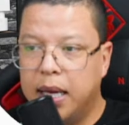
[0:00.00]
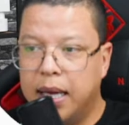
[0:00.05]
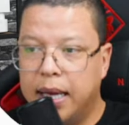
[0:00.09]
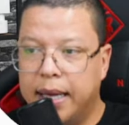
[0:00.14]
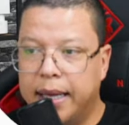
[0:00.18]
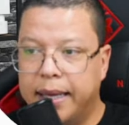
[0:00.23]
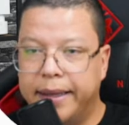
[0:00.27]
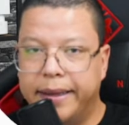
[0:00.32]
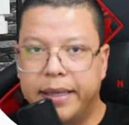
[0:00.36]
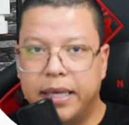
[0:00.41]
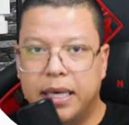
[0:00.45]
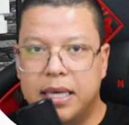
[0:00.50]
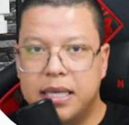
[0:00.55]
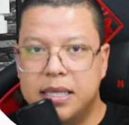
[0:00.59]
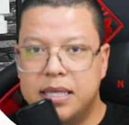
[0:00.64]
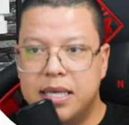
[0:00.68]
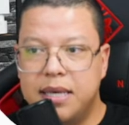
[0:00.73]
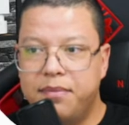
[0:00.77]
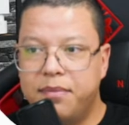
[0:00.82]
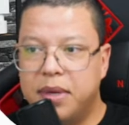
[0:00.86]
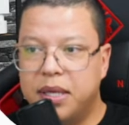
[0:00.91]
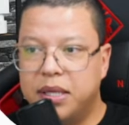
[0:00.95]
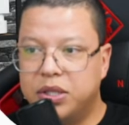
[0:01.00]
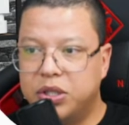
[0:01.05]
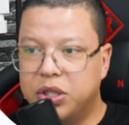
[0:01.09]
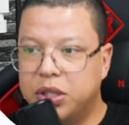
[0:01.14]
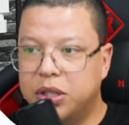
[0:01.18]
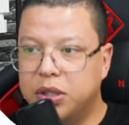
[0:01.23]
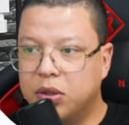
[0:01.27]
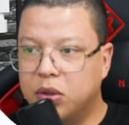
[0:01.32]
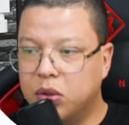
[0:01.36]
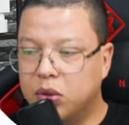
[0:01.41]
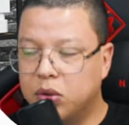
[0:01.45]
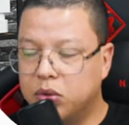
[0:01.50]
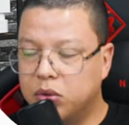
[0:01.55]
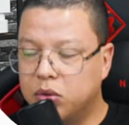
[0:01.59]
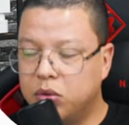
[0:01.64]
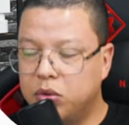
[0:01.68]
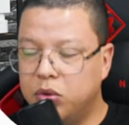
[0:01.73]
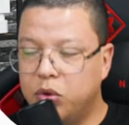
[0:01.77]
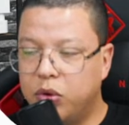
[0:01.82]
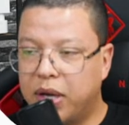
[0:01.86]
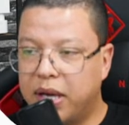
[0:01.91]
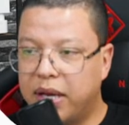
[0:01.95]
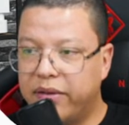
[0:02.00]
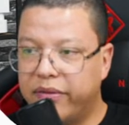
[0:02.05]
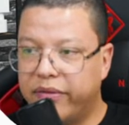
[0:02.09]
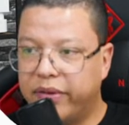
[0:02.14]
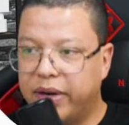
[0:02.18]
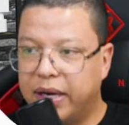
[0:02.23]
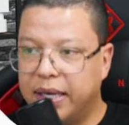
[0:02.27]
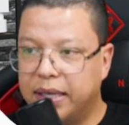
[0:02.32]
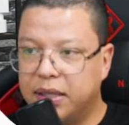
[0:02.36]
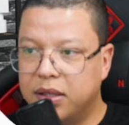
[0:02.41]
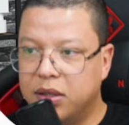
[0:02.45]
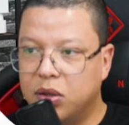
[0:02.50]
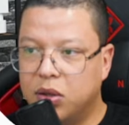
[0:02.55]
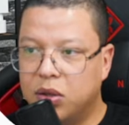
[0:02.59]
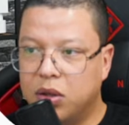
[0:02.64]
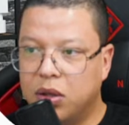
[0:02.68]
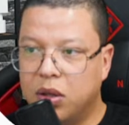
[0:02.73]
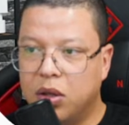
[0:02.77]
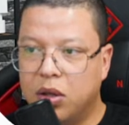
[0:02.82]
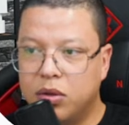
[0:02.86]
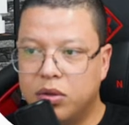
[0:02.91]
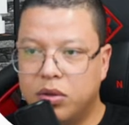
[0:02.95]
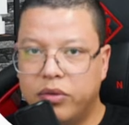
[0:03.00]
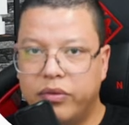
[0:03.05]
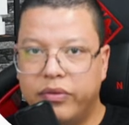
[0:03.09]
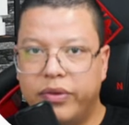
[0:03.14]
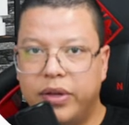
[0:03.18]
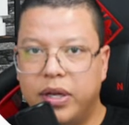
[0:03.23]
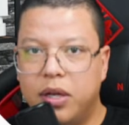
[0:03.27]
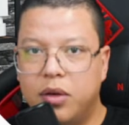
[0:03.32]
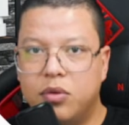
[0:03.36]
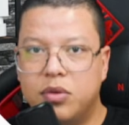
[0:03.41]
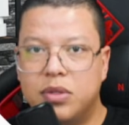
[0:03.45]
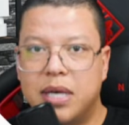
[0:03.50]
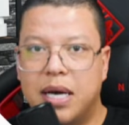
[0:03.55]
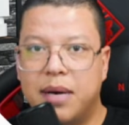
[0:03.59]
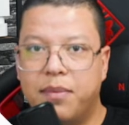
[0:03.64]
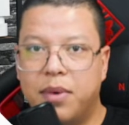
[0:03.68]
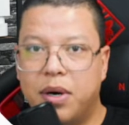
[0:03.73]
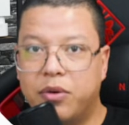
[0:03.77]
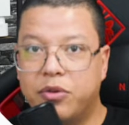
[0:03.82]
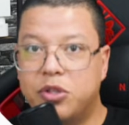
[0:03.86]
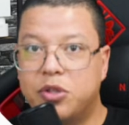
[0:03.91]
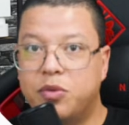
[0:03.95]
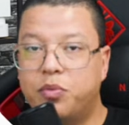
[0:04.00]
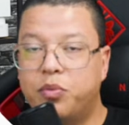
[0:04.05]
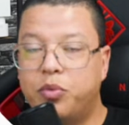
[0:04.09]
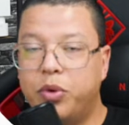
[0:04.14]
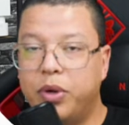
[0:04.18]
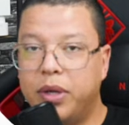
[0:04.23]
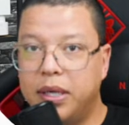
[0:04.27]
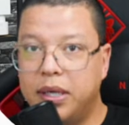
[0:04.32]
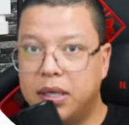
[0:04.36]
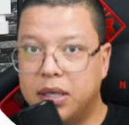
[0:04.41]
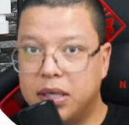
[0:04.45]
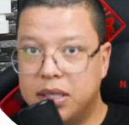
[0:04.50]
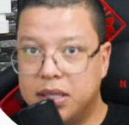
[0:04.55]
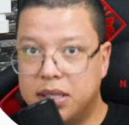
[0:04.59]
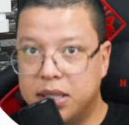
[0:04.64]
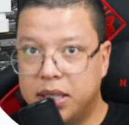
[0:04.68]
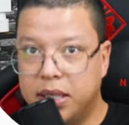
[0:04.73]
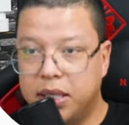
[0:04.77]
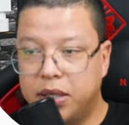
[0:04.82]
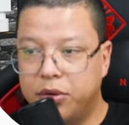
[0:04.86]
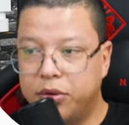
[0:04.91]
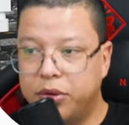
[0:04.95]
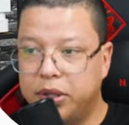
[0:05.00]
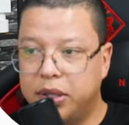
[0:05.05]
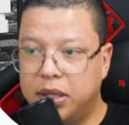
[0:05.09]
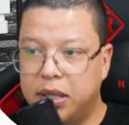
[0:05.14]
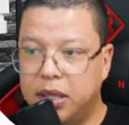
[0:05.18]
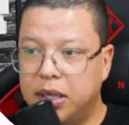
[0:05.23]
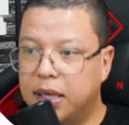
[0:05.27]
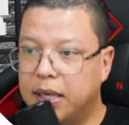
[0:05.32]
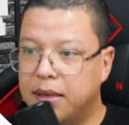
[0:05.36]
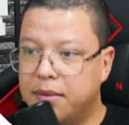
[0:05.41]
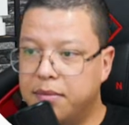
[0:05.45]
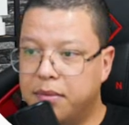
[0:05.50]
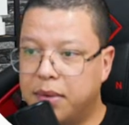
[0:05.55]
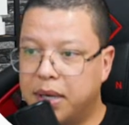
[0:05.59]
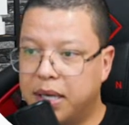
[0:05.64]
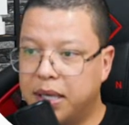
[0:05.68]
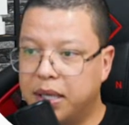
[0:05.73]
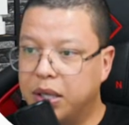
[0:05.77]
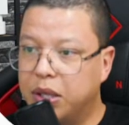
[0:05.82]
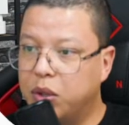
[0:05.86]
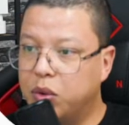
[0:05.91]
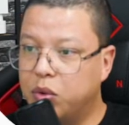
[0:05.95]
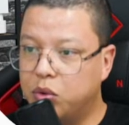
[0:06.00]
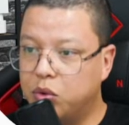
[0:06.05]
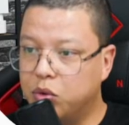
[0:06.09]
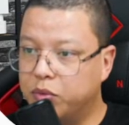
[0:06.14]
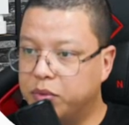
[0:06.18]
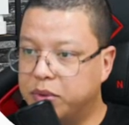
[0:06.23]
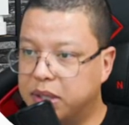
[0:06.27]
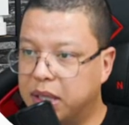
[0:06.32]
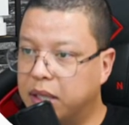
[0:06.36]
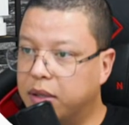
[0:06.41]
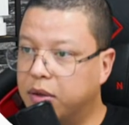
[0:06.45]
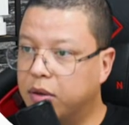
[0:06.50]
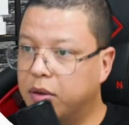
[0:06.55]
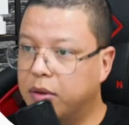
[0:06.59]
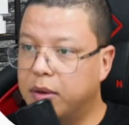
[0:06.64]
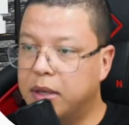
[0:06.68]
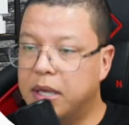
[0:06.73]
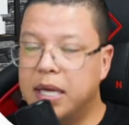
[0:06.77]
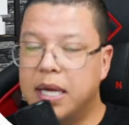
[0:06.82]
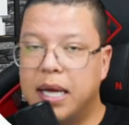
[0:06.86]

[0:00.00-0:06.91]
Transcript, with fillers: And as I mentioned, also you can find a lot of videos about Spring Security in my YouTube channel,